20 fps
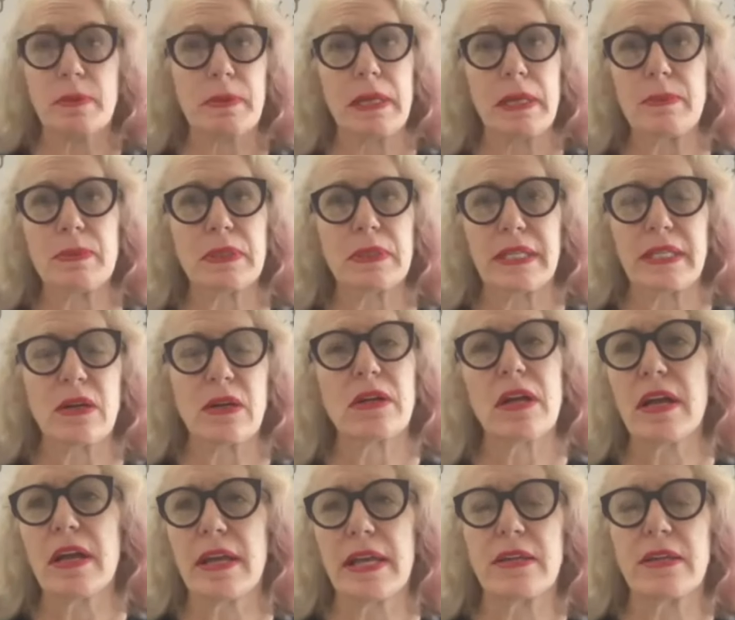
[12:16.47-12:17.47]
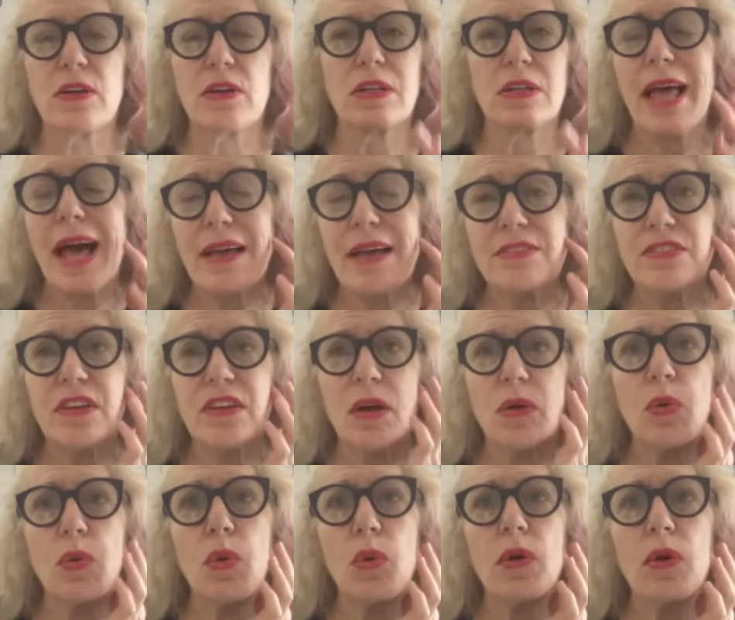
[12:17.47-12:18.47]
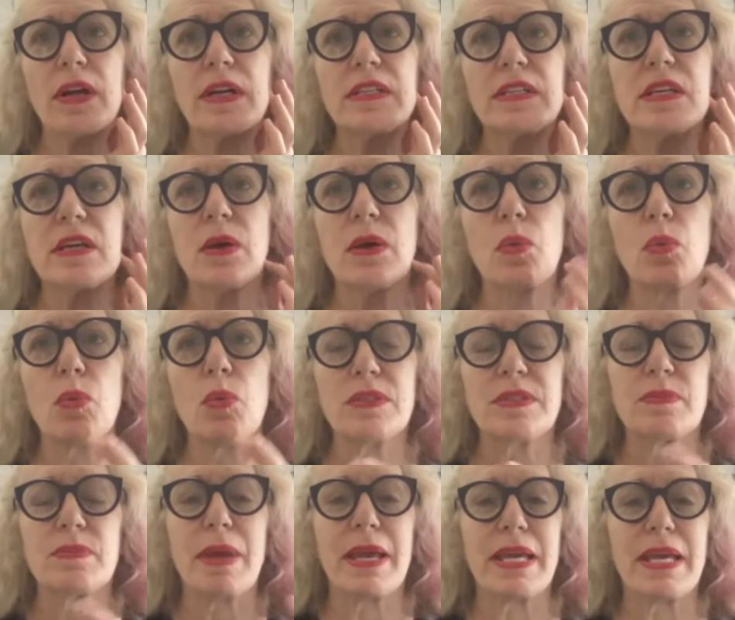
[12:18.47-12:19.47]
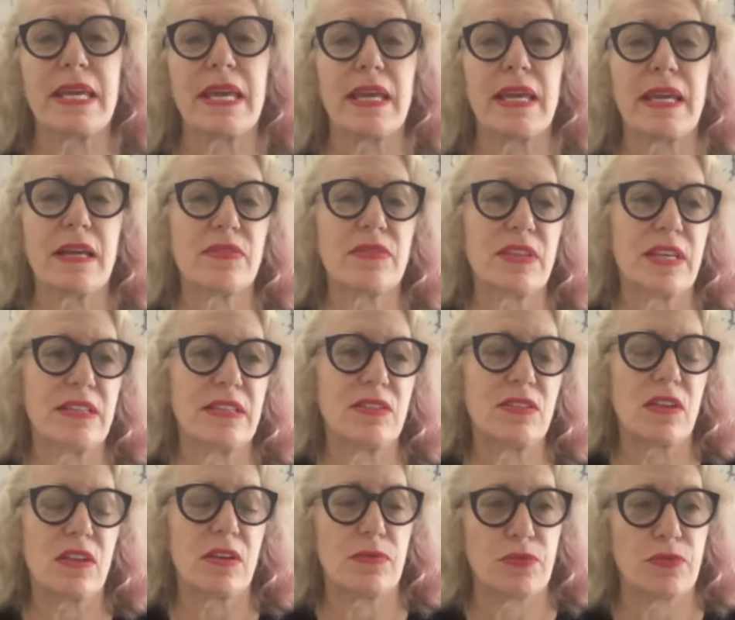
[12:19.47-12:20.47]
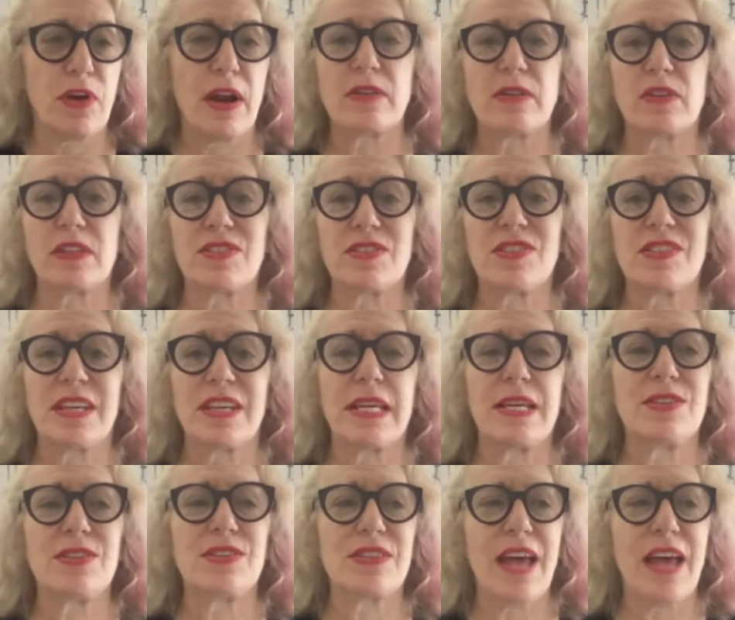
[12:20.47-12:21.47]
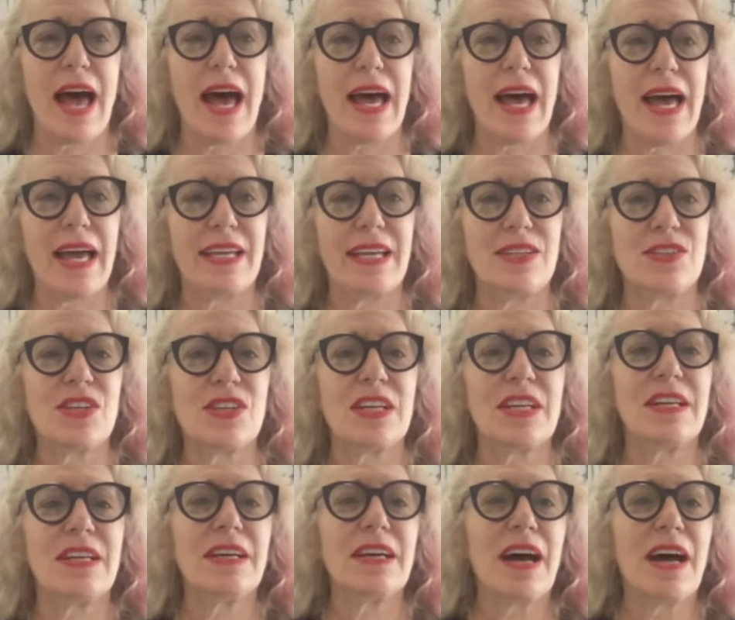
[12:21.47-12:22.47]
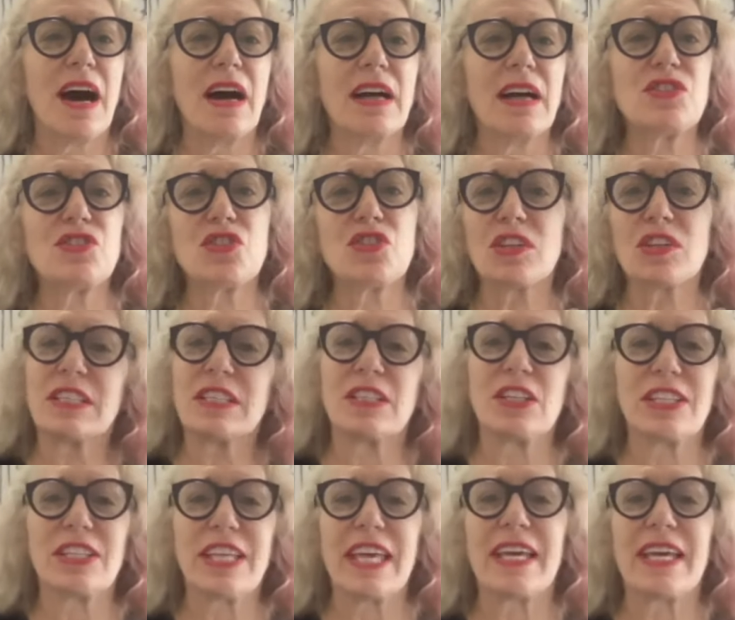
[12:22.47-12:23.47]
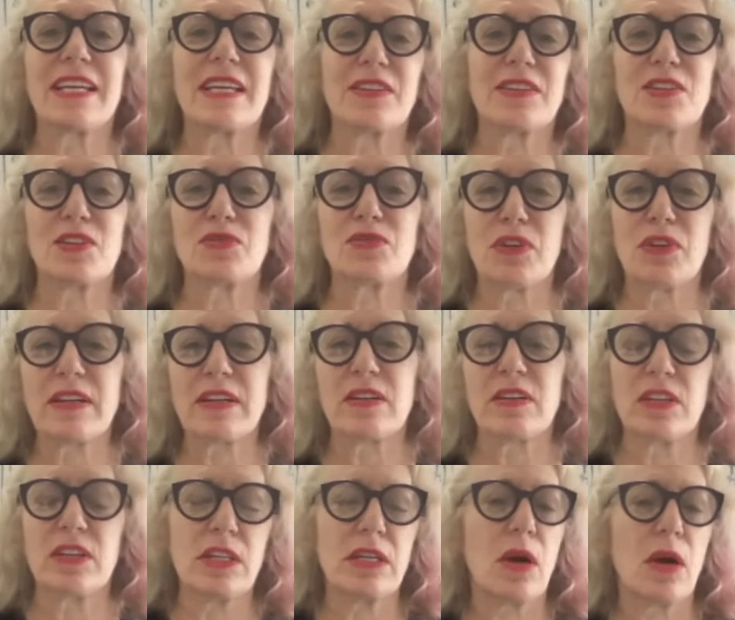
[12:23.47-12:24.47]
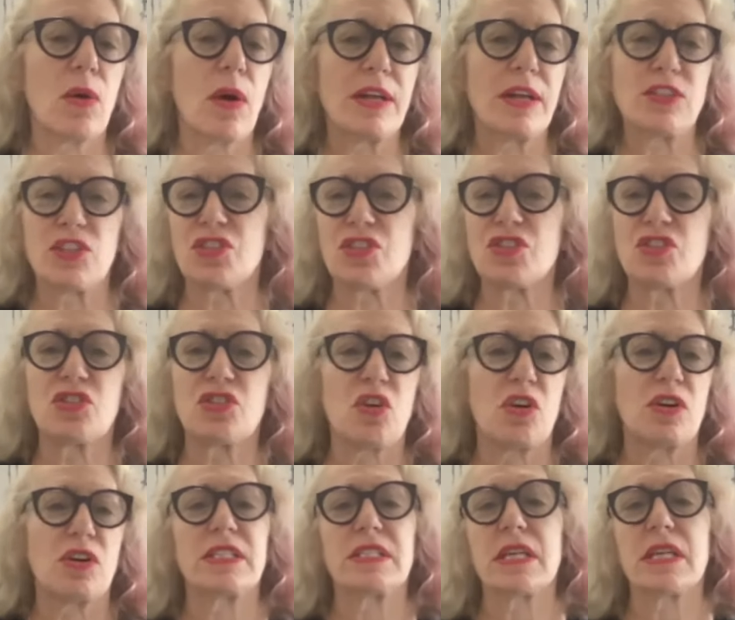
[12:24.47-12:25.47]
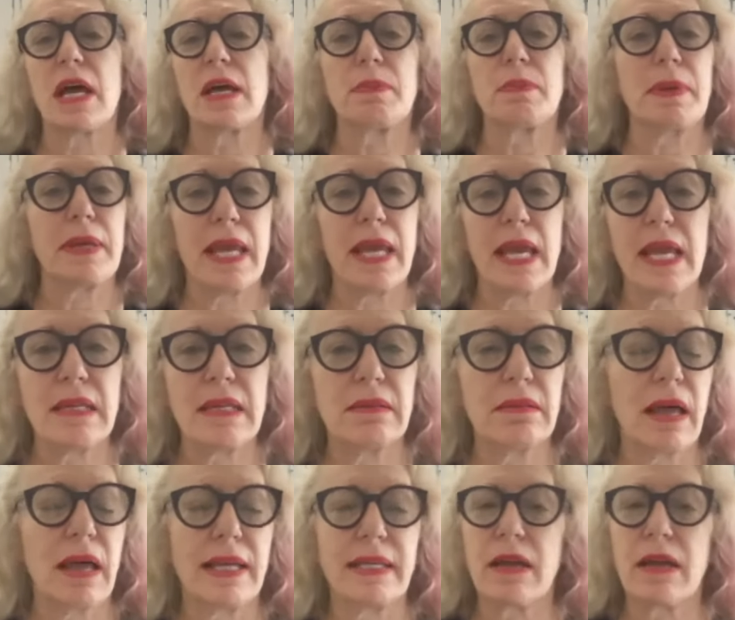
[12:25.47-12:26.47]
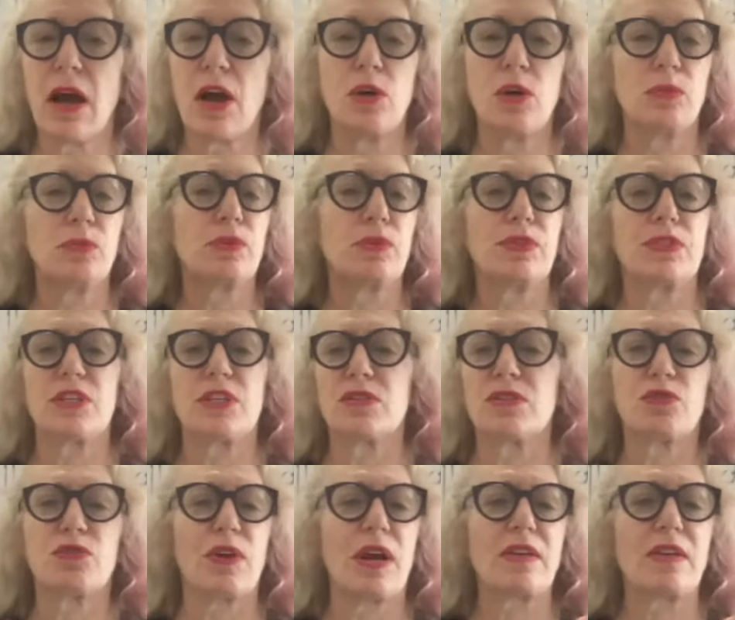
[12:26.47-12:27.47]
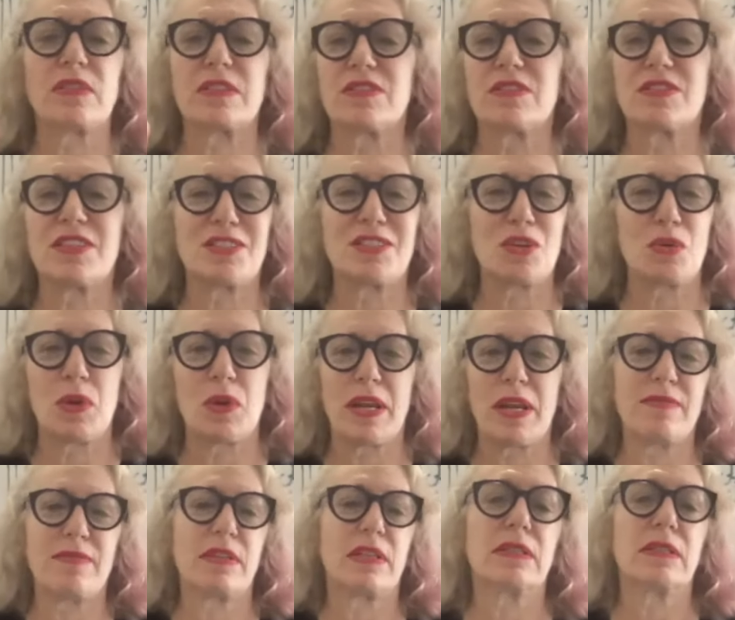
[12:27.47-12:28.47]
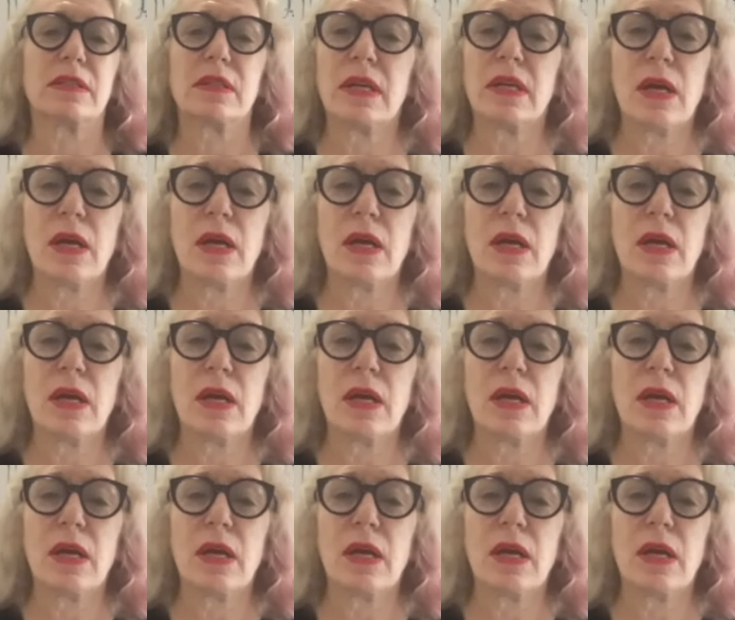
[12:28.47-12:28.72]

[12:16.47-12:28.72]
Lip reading: people in our last cohort was making these fragrances, and I started looking at other I just started typing in like home produced fragrances or whatever.